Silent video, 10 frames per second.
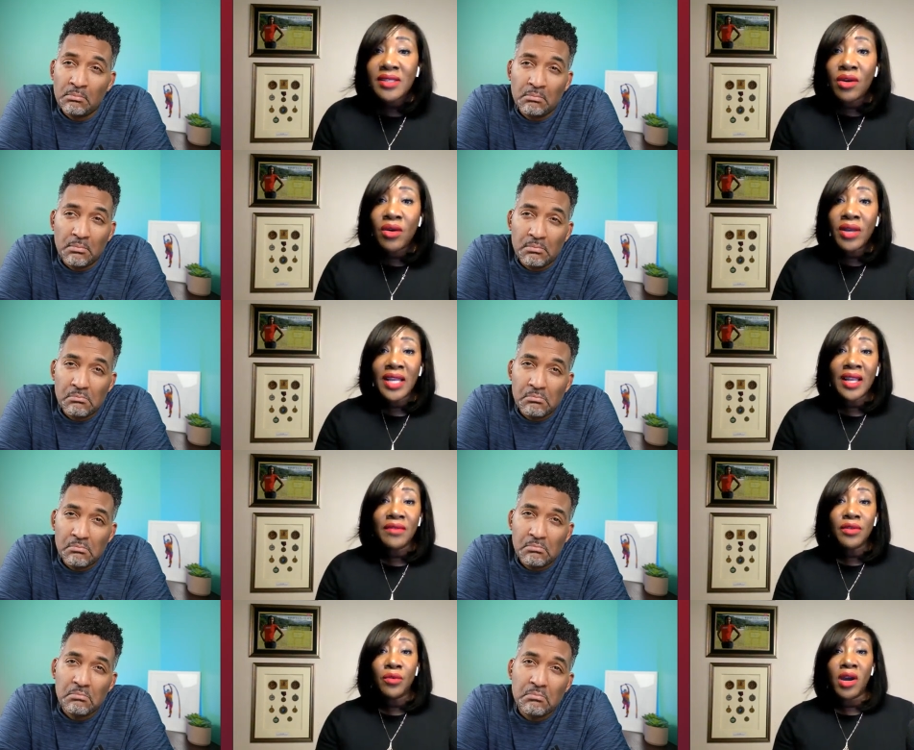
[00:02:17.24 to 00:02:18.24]
Speaker 1: So
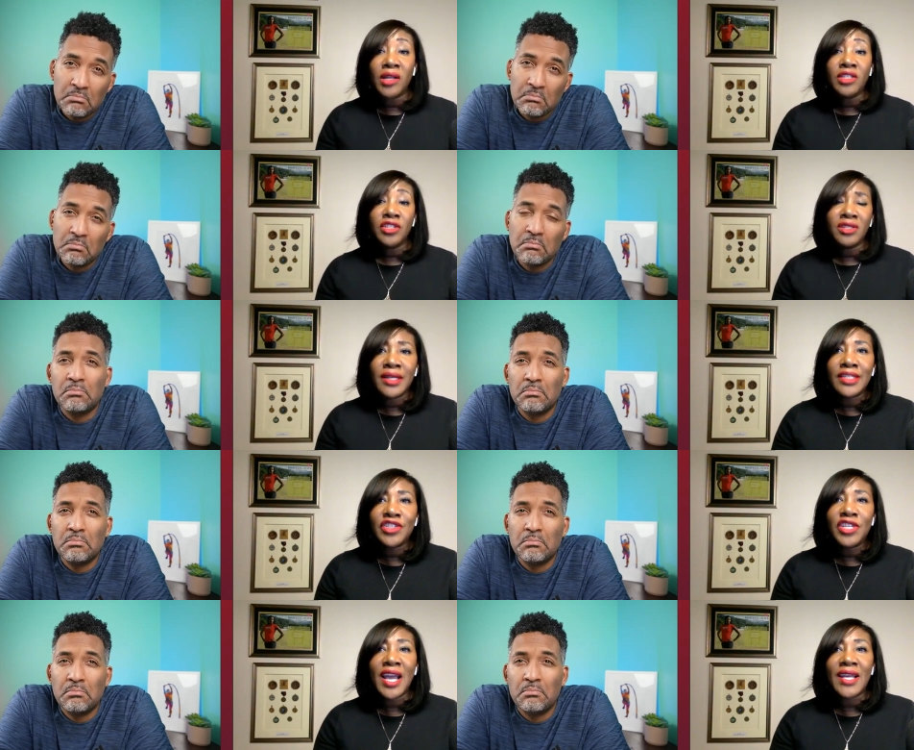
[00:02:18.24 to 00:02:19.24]
11.1,
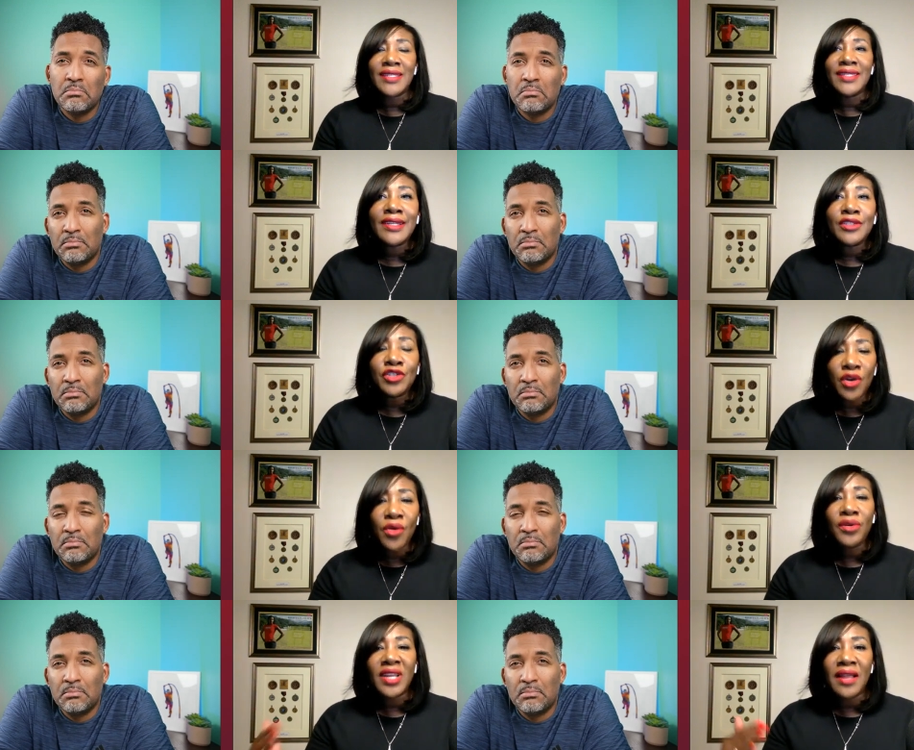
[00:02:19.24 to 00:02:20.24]
she has
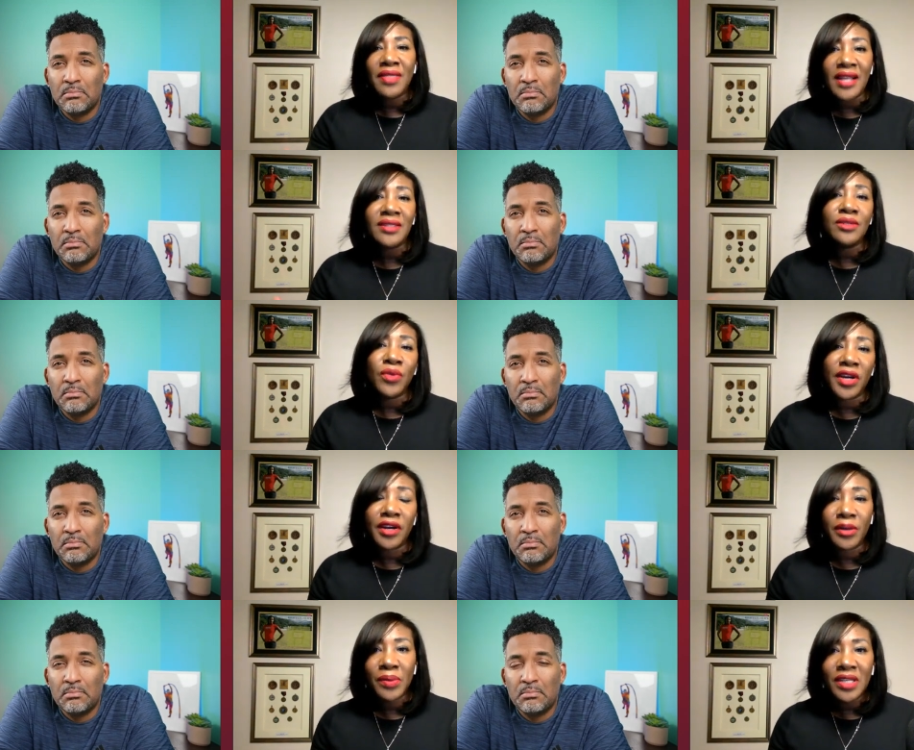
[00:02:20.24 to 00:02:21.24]
shown that is where
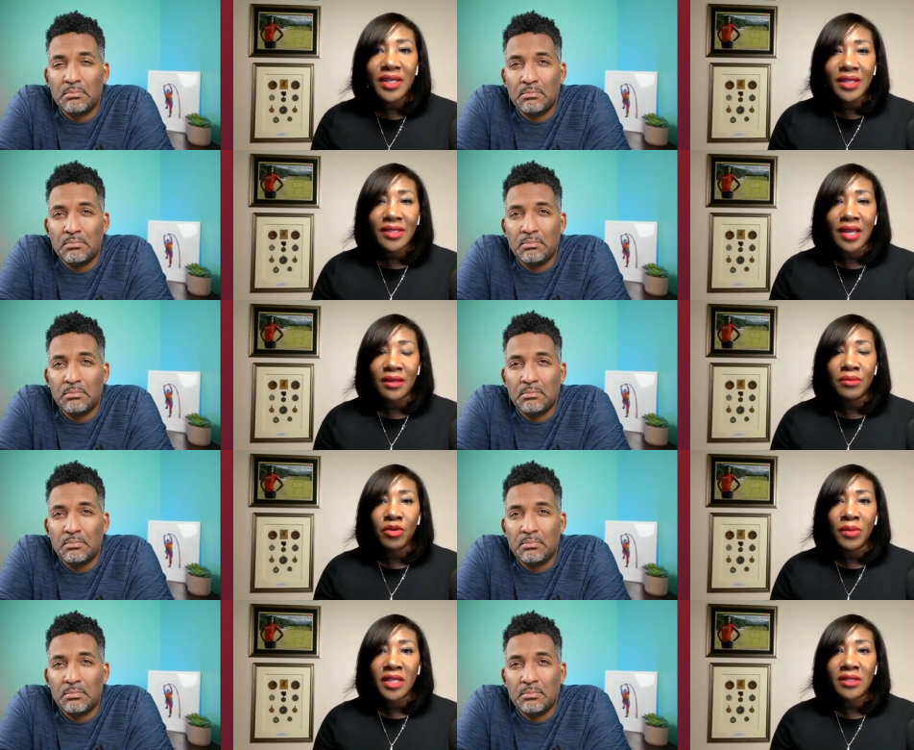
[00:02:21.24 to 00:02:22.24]
her peak is at the
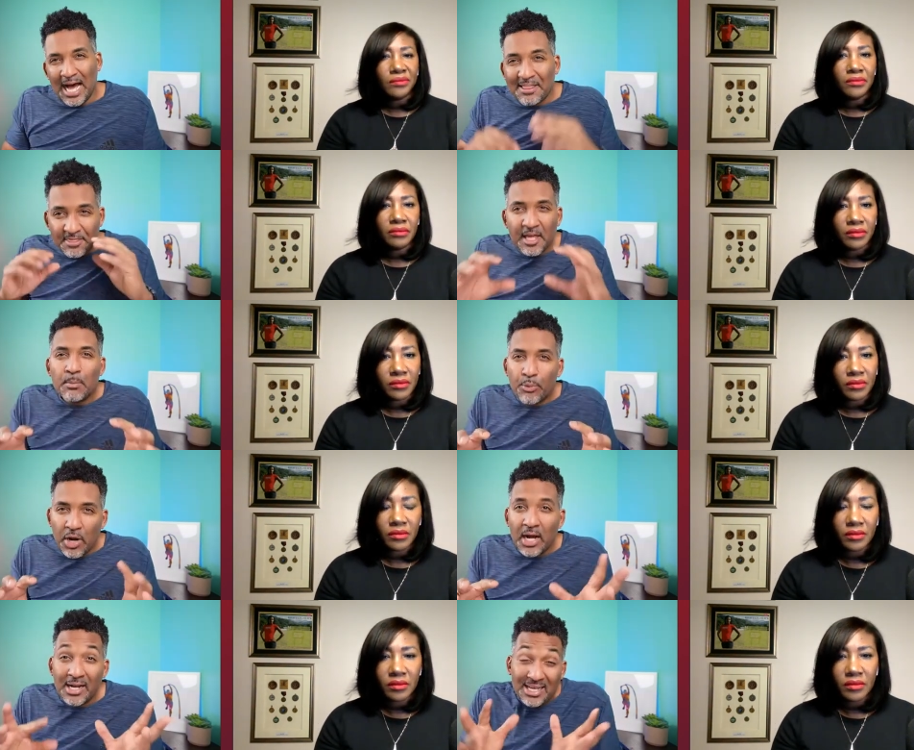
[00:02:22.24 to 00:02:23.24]
moment.
Speaker 2: I think
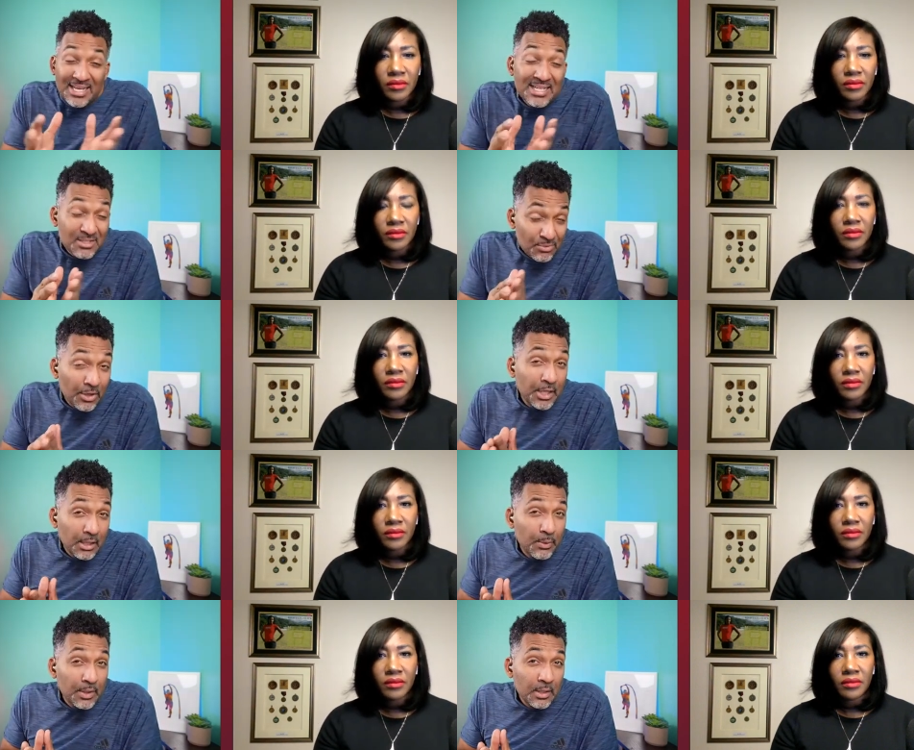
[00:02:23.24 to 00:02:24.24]
Brianna is
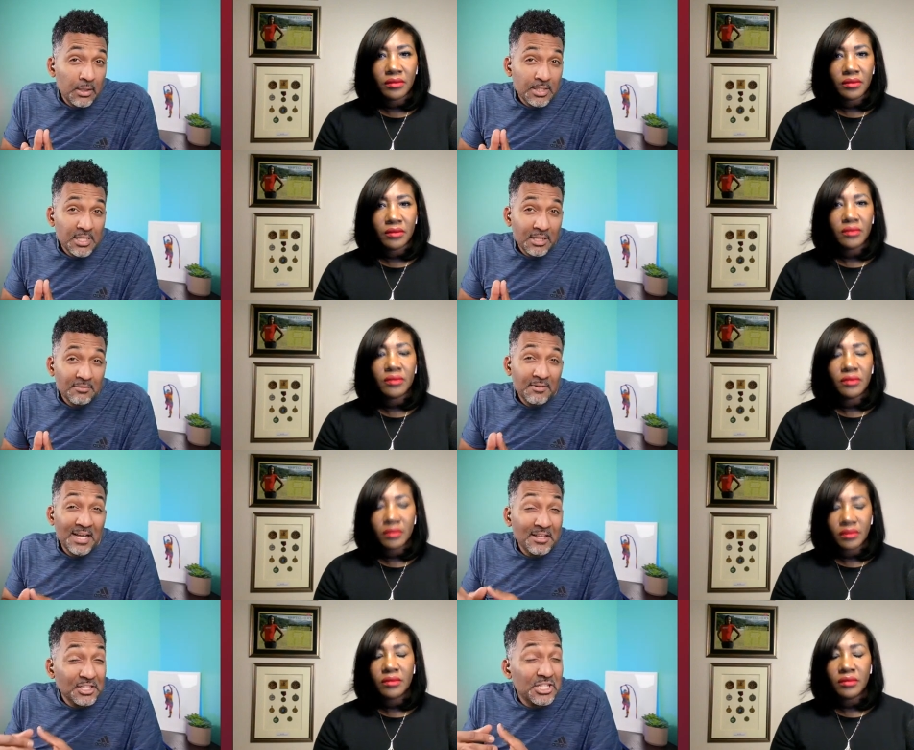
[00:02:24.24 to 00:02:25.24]
running within herself.
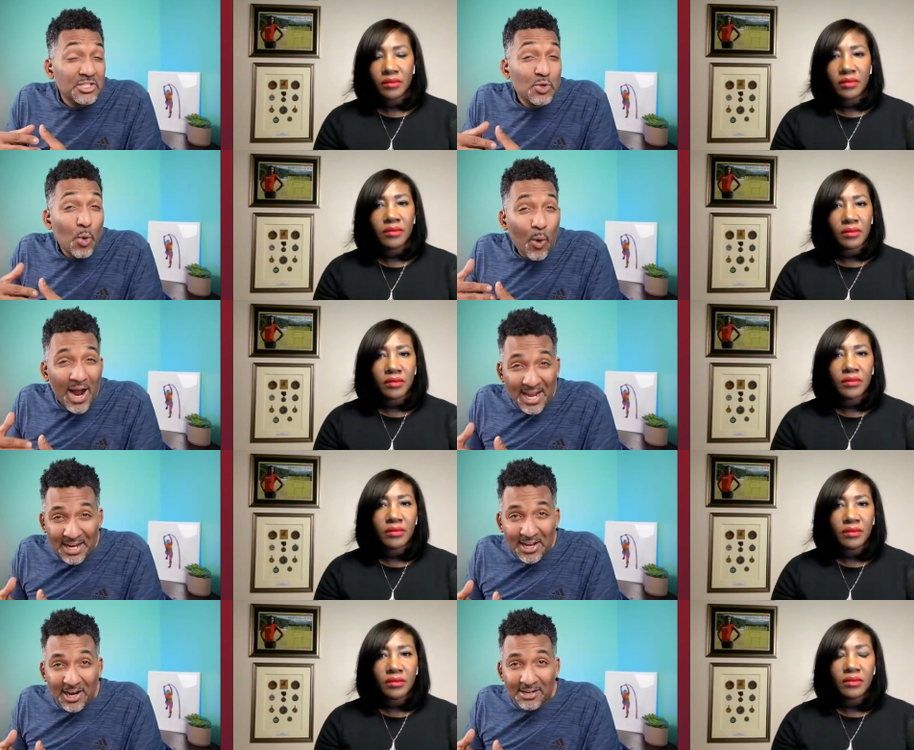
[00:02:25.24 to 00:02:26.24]
I think she's
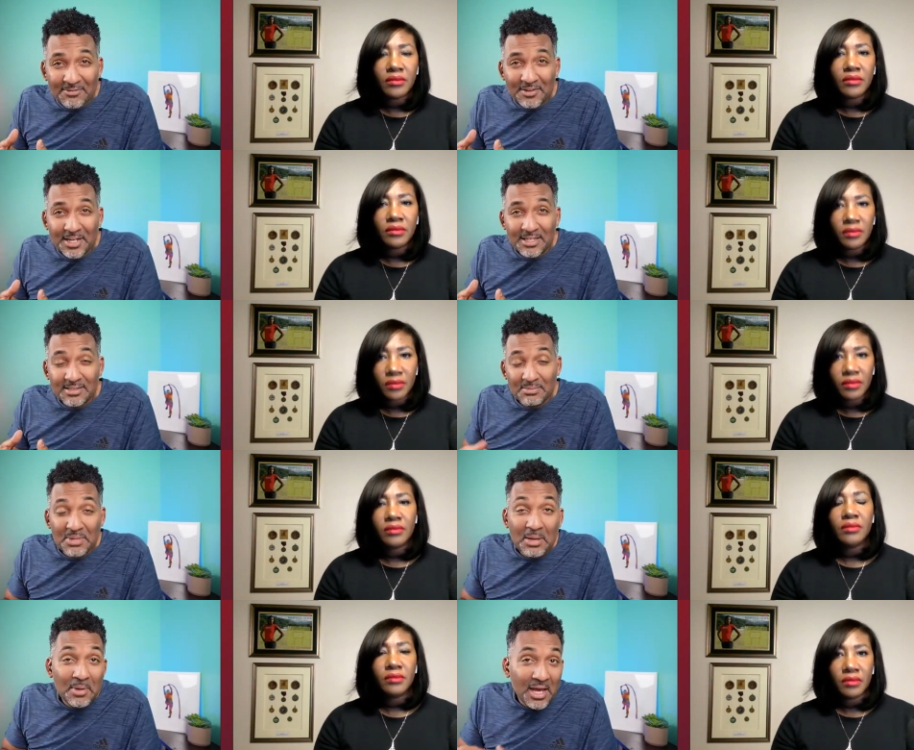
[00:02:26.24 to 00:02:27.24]
quietly confident,
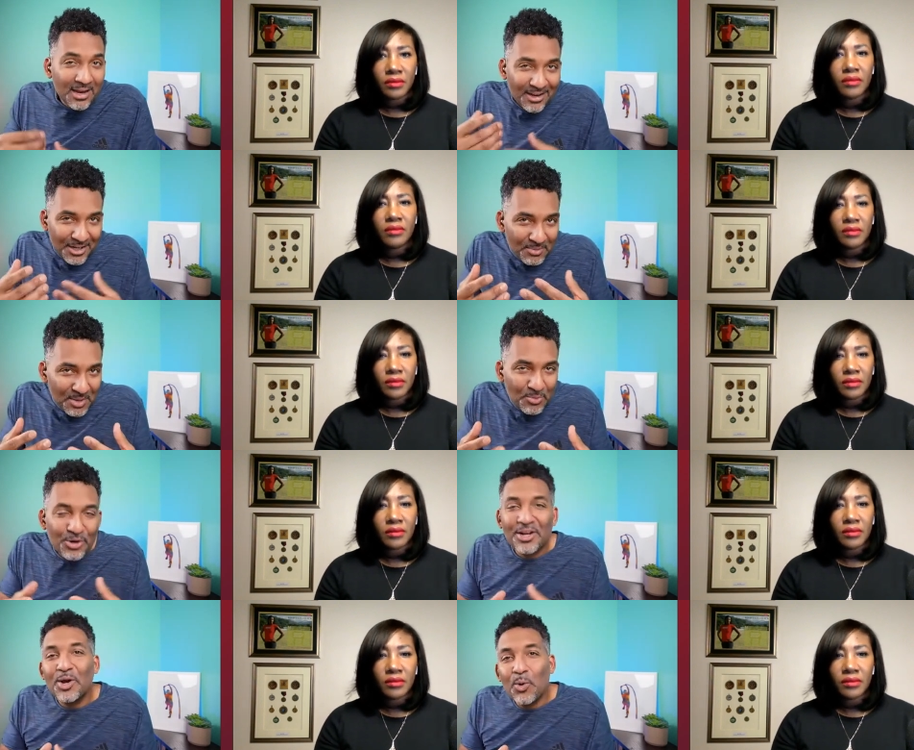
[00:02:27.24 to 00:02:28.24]
maybe a little bit
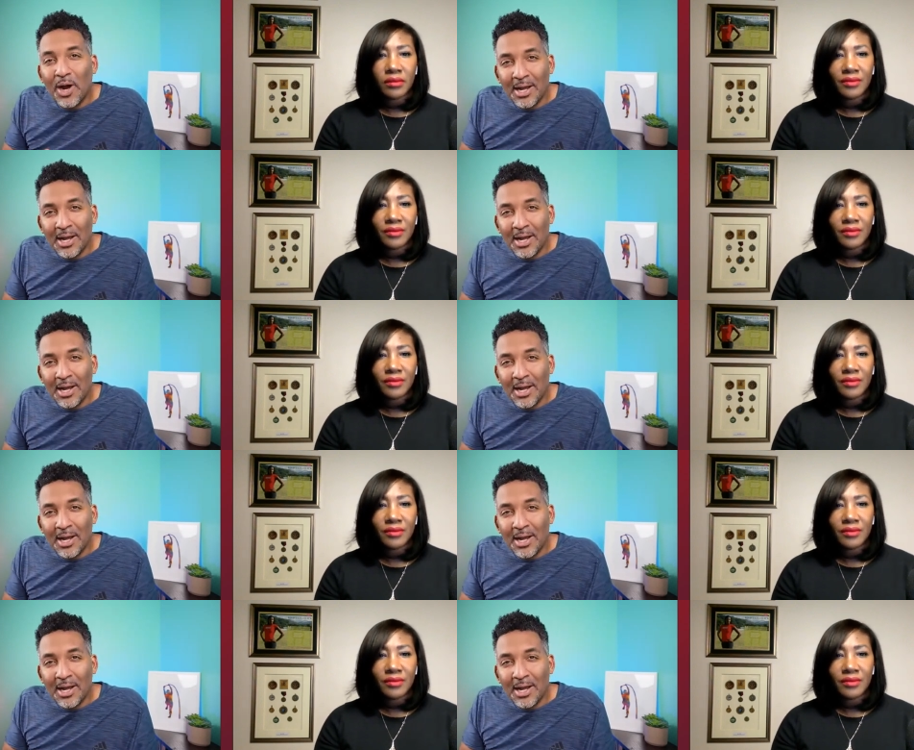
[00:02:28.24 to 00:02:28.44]
more than